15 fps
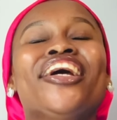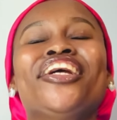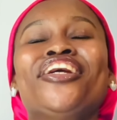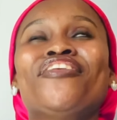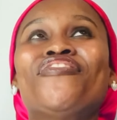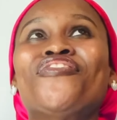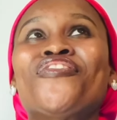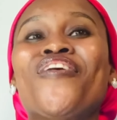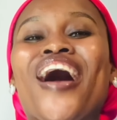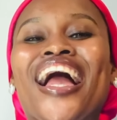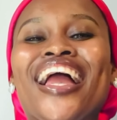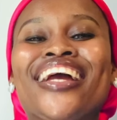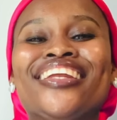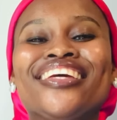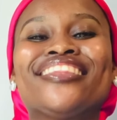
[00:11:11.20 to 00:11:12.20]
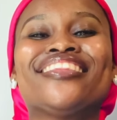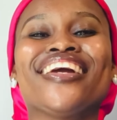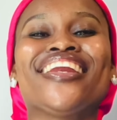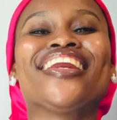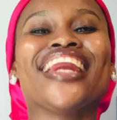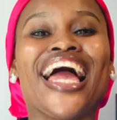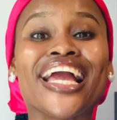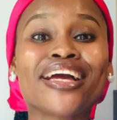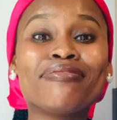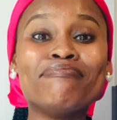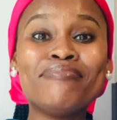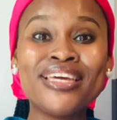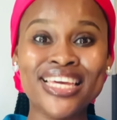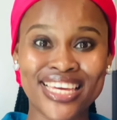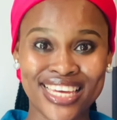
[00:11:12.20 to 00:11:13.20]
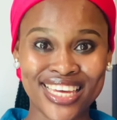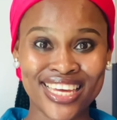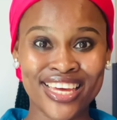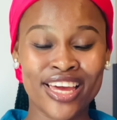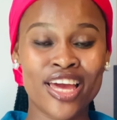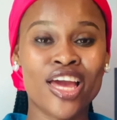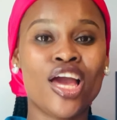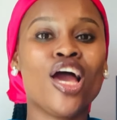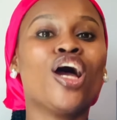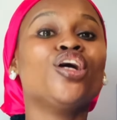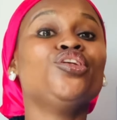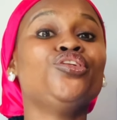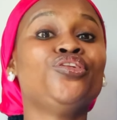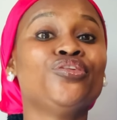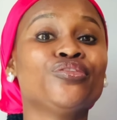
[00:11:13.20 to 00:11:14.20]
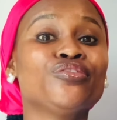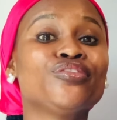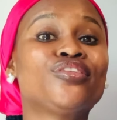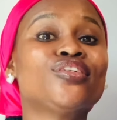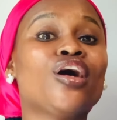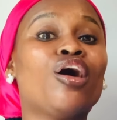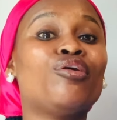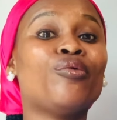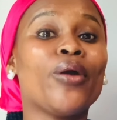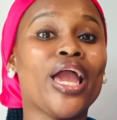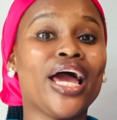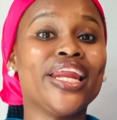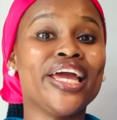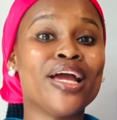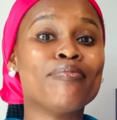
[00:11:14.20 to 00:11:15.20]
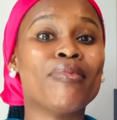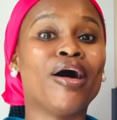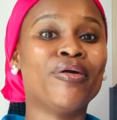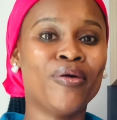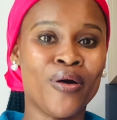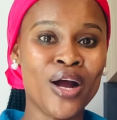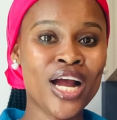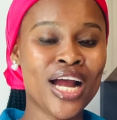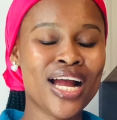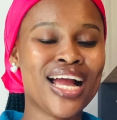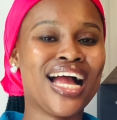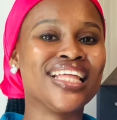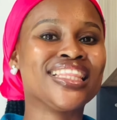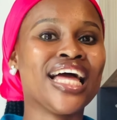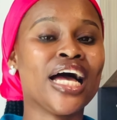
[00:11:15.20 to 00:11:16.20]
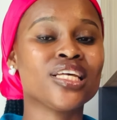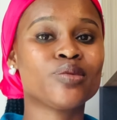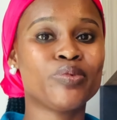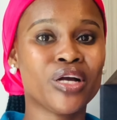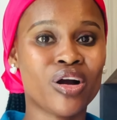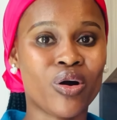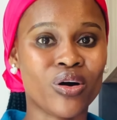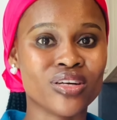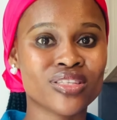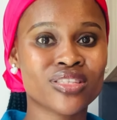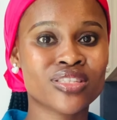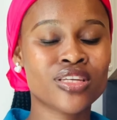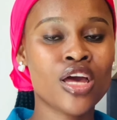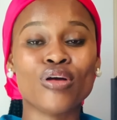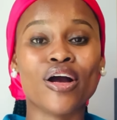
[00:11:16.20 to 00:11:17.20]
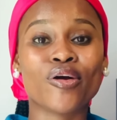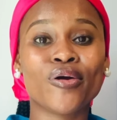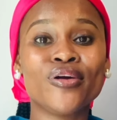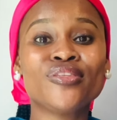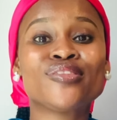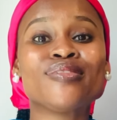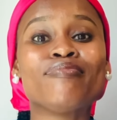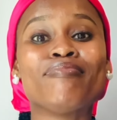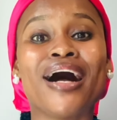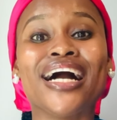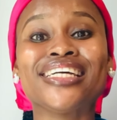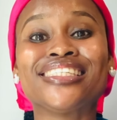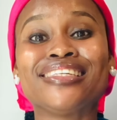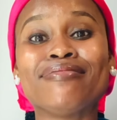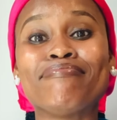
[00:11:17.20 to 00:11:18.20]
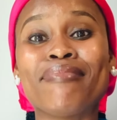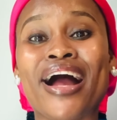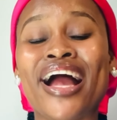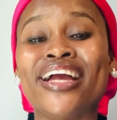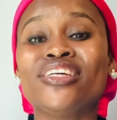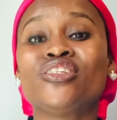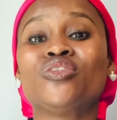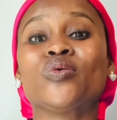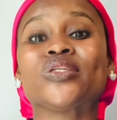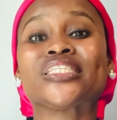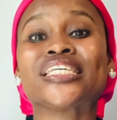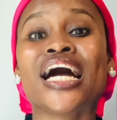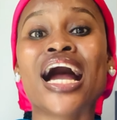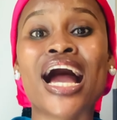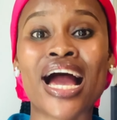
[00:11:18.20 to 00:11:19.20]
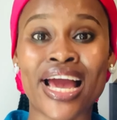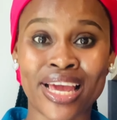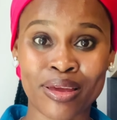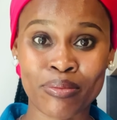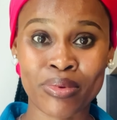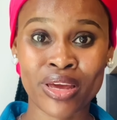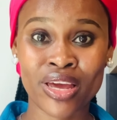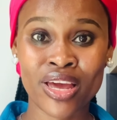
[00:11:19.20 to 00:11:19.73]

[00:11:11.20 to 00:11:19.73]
If you are anything like me, use Royal Air Maroc and that's because you are going to maximize your time